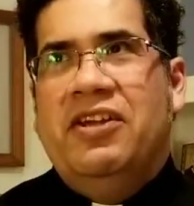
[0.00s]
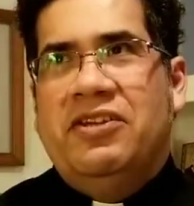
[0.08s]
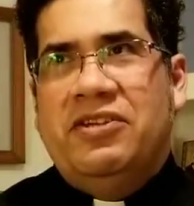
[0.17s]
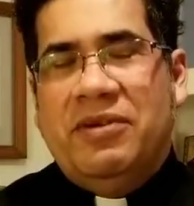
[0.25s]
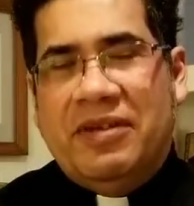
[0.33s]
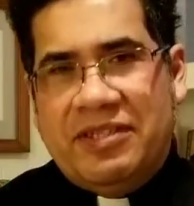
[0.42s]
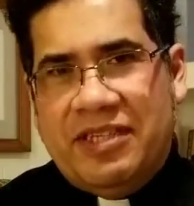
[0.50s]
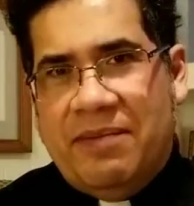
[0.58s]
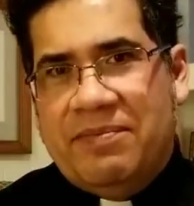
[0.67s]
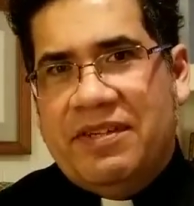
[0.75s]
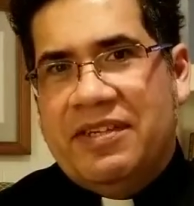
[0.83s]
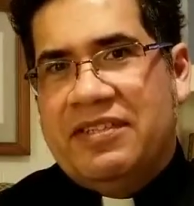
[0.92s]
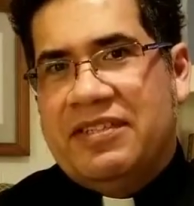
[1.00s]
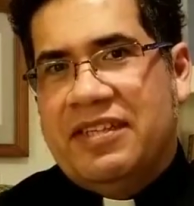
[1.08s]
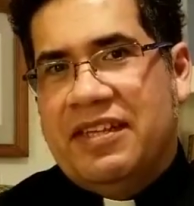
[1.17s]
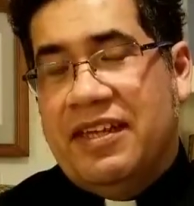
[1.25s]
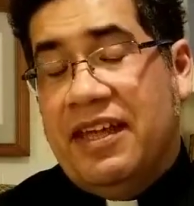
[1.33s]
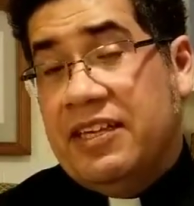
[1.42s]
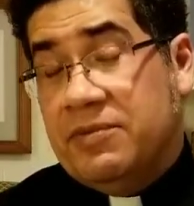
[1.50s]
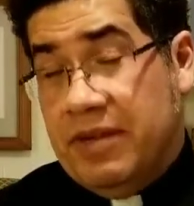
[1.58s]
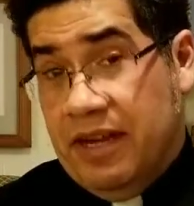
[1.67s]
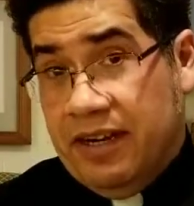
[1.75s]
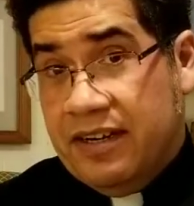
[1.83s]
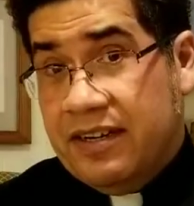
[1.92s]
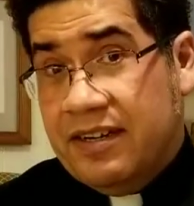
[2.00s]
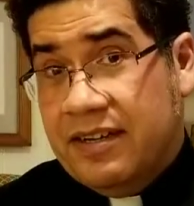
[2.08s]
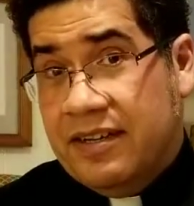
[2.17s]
To accept us as we are,